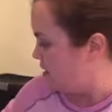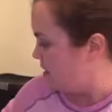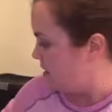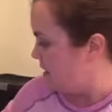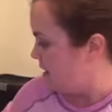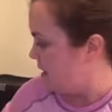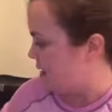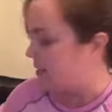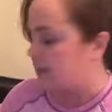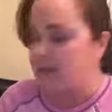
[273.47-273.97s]

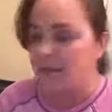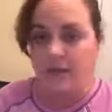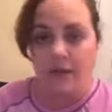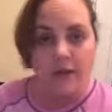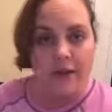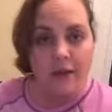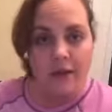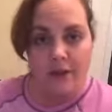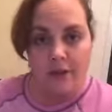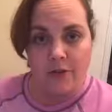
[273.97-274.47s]
Next,
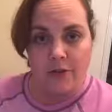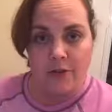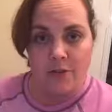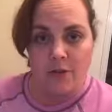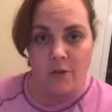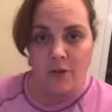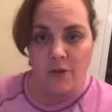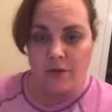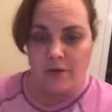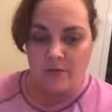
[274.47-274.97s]
another
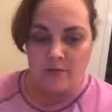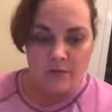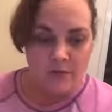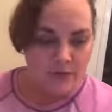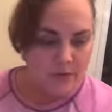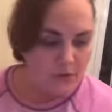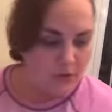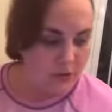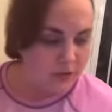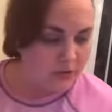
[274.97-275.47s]
important one
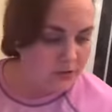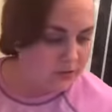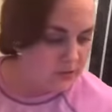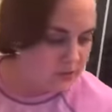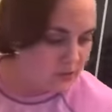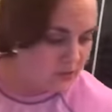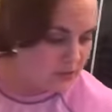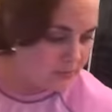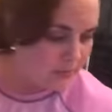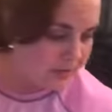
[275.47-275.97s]
that we're going to
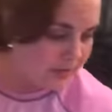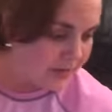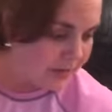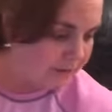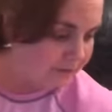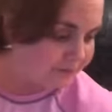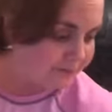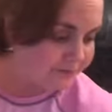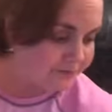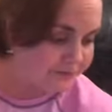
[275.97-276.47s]
talk
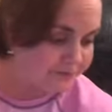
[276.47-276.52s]
about